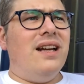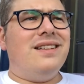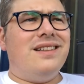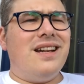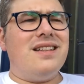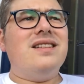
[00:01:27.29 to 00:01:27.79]
it
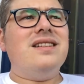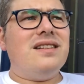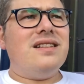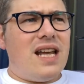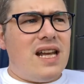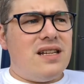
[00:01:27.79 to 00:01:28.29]
doesn't
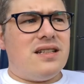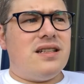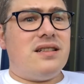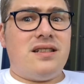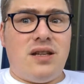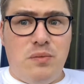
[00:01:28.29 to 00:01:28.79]
taste
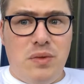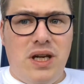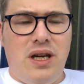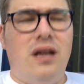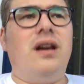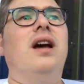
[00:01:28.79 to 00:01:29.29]
to
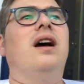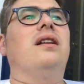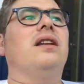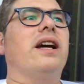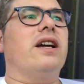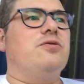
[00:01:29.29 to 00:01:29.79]
me
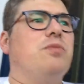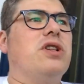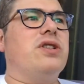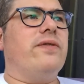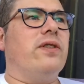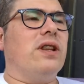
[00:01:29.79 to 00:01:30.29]
like as
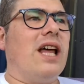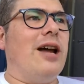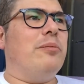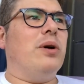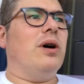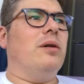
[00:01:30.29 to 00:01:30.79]
much of a
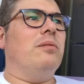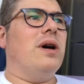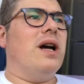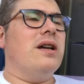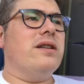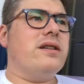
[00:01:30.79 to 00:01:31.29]
lat bomb
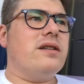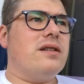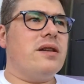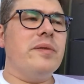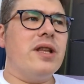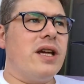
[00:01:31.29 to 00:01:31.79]
as
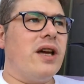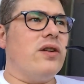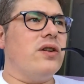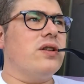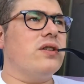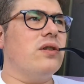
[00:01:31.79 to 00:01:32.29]
some of the
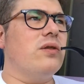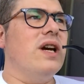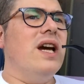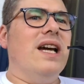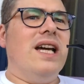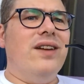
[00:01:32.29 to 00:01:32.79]
others. So
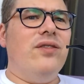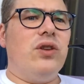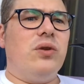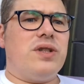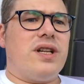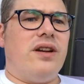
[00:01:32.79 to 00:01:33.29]

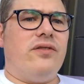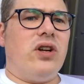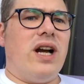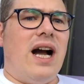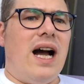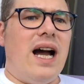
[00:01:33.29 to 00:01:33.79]
even though it's got a
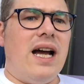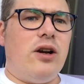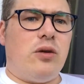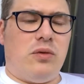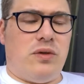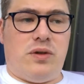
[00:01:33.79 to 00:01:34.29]
very high,
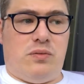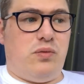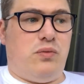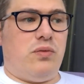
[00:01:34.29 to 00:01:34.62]
or the,